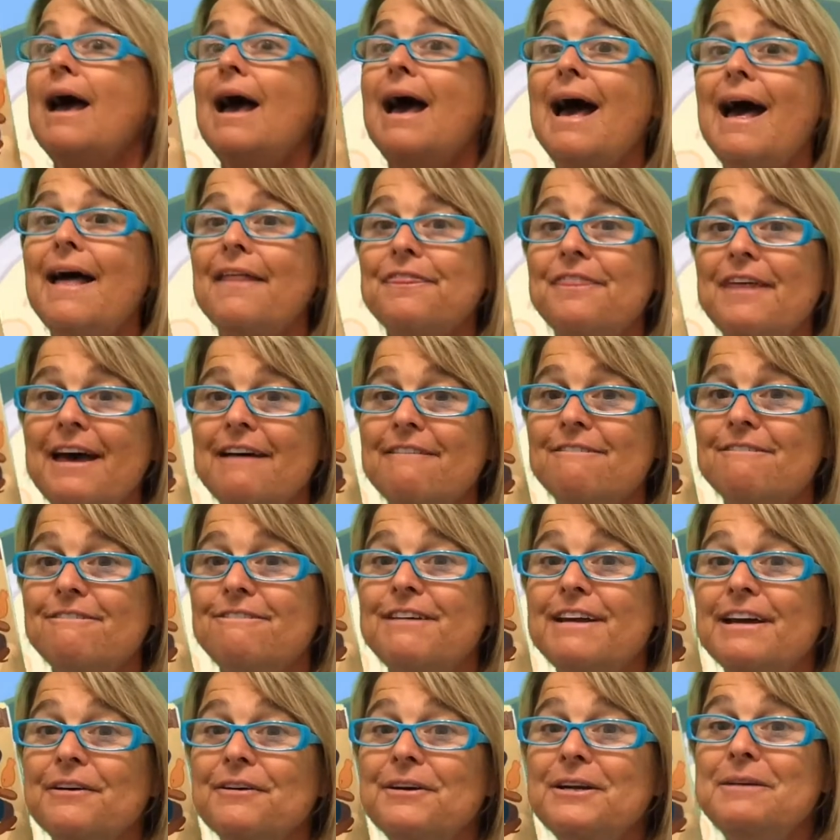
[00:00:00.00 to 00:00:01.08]
At that
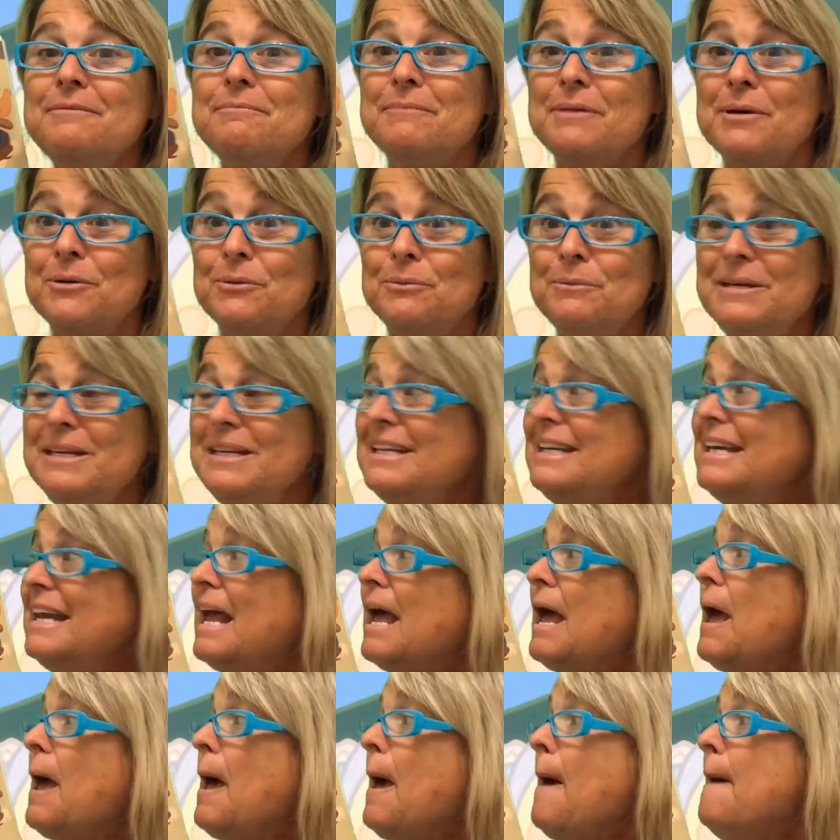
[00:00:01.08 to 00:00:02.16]
very moment,
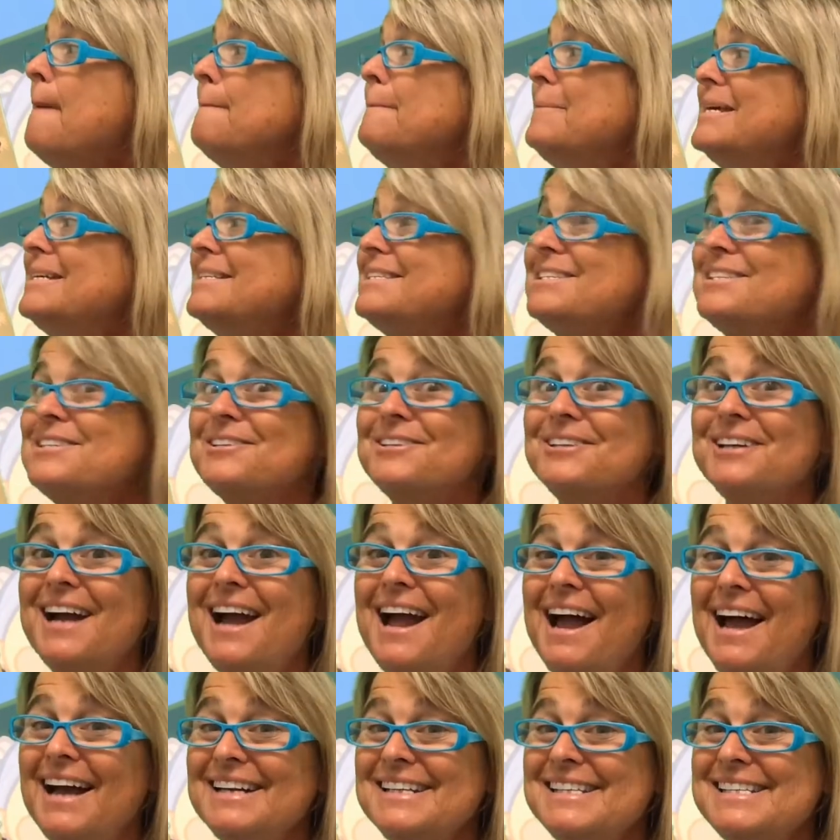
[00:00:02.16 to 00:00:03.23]
Mr.
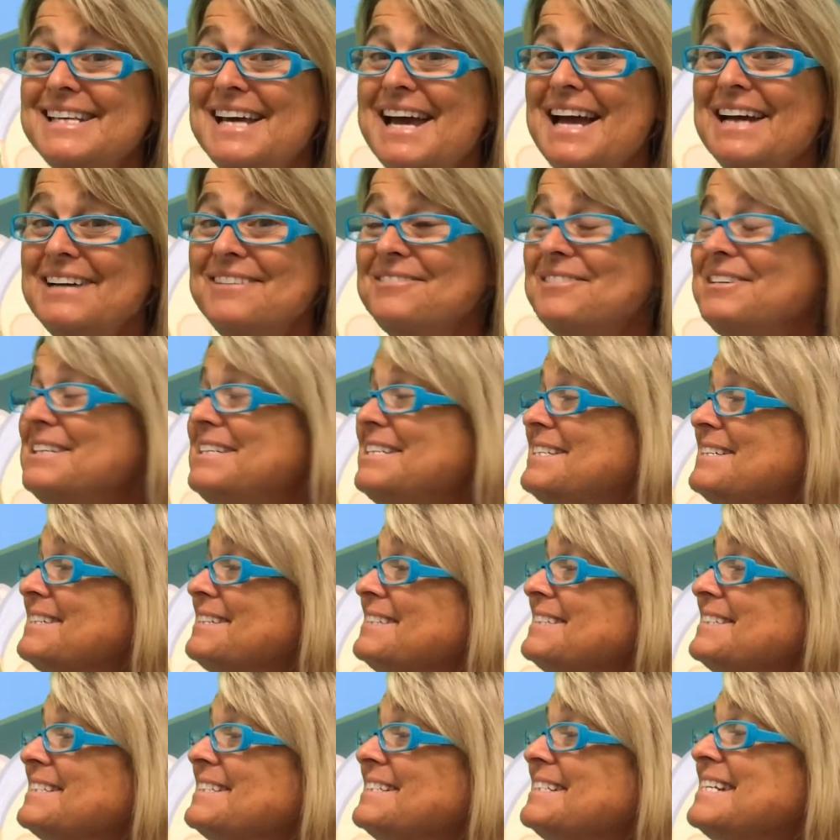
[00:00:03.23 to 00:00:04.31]
Haktak
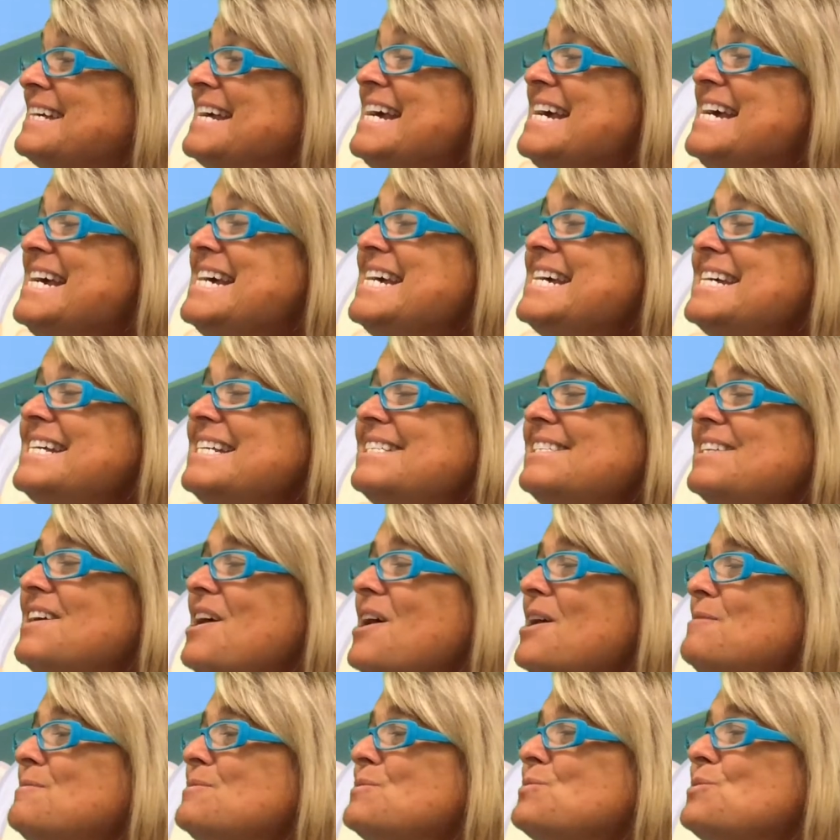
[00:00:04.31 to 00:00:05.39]
returned. His
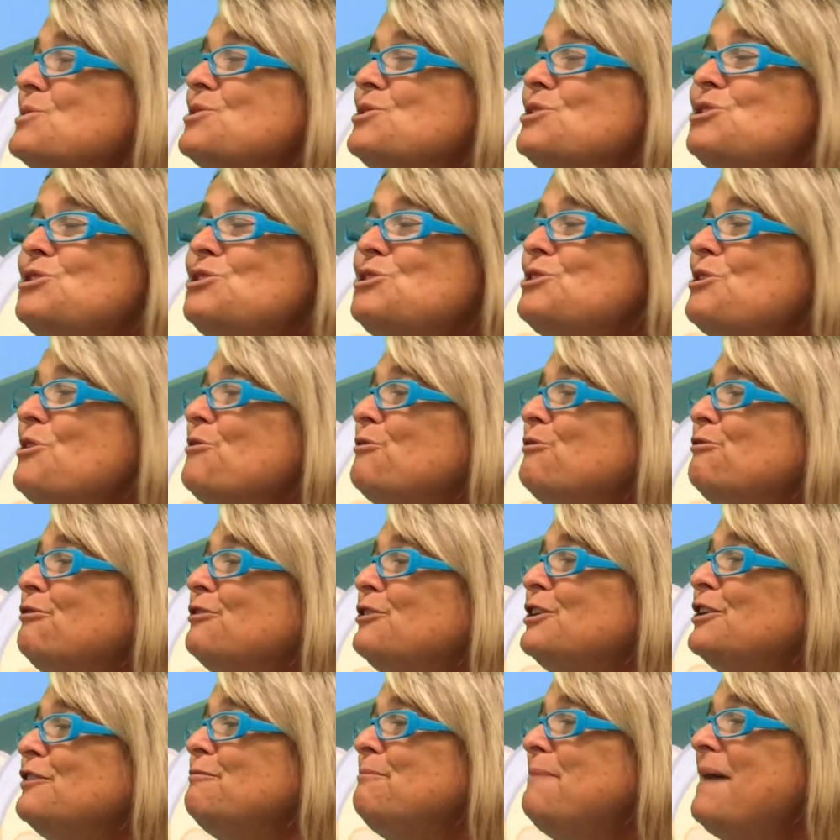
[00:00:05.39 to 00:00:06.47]
arms were so
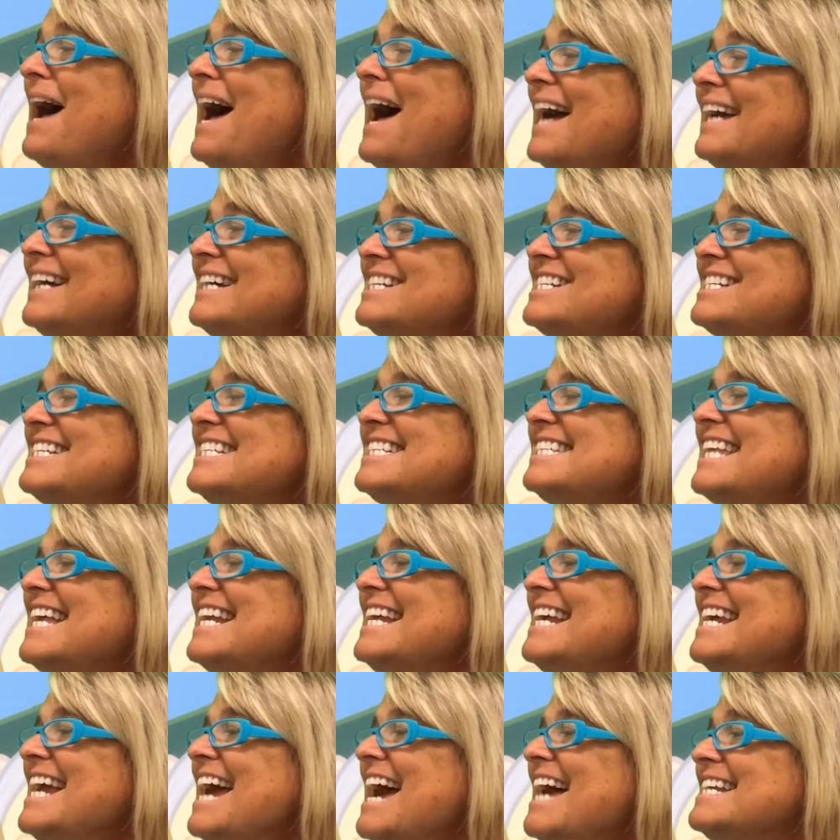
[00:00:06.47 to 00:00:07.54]
full of packages that
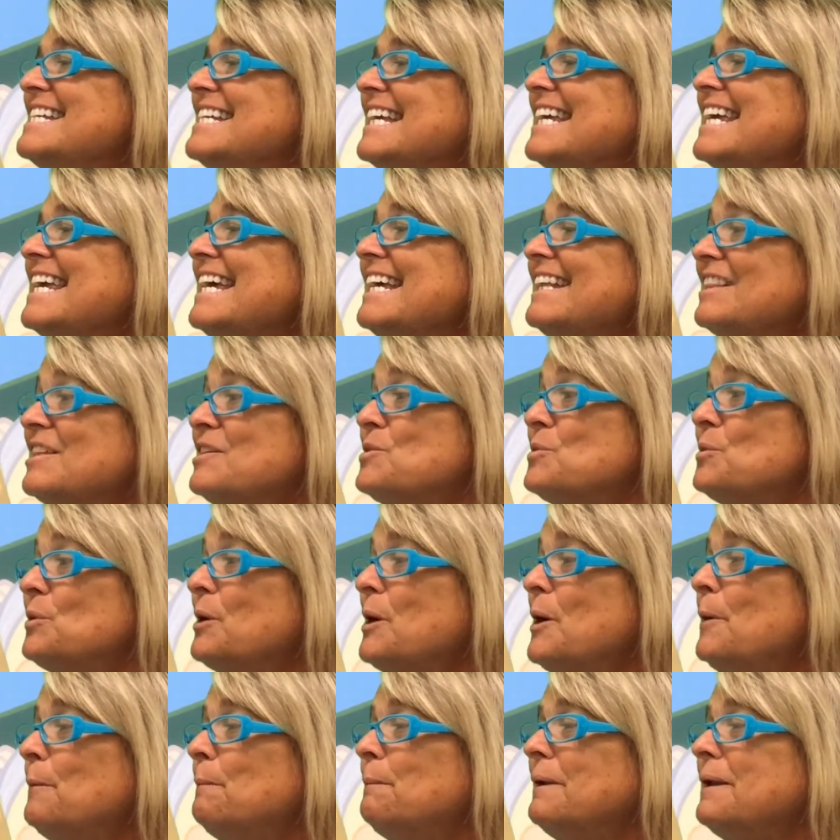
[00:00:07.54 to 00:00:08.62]
he had to kick the door
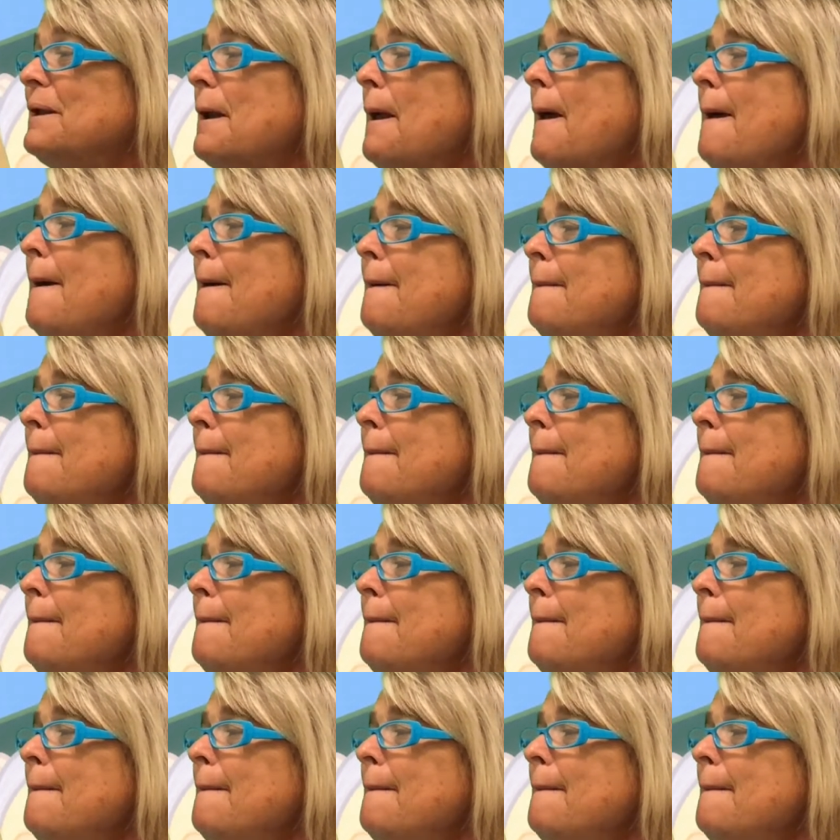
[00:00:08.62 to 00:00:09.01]
open.